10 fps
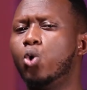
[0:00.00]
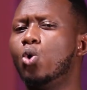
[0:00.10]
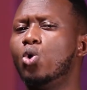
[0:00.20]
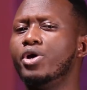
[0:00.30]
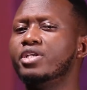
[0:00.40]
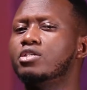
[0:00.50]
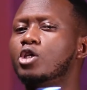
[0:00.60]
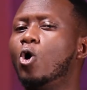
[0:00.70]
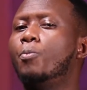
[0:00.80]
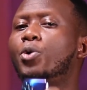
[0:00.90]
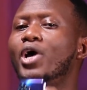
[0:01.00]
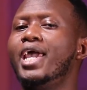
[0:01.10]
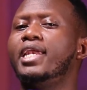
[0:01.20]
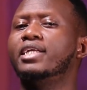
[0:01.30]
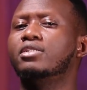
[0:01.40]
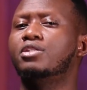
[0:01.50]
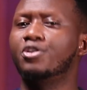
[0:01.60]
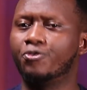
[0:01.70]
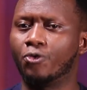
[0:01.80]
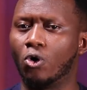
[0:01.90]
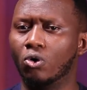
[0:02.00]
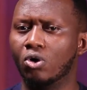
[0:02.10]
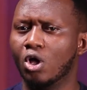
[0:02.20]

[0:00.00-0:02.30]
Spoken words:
Who is the OPPO A93 for?